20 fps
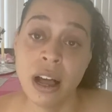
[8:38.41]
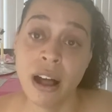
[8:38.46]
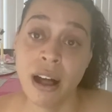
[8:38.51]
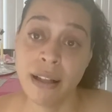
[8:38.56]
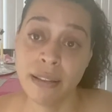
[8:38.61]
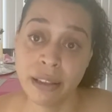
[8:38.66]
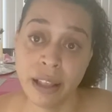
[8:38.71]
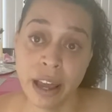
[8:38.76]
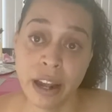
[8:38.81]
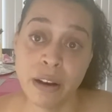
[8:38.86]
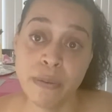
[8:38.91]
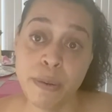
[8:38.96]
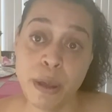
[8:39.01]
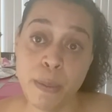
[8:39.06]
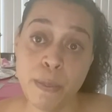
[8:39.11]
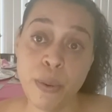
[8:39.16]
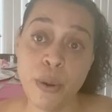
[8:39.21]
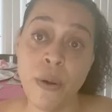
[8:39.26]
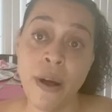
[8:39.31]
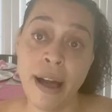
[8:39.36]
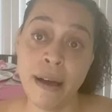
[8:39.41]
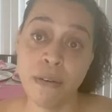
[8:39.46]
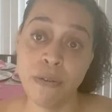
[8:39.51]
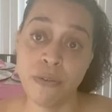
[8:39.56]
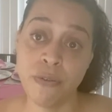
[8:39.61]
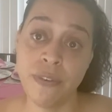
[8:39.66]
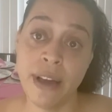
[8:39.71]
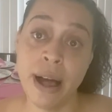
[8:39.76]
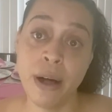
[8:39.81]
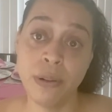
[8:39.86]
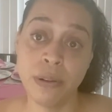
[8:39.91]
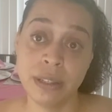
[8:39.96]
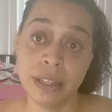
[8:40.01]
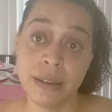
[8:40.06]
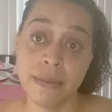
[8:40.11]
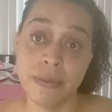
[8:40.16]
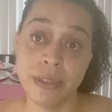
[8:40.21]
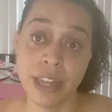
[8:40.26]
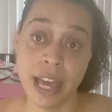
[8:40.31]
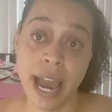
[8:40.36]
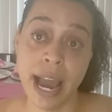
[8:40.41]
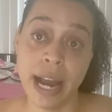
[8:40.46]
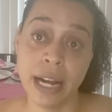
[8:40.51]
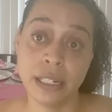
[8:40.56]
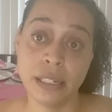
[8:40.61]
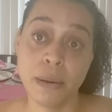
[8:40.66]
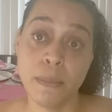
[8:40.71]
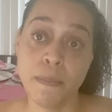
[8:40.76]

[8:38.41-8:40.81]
A lot of people have felt that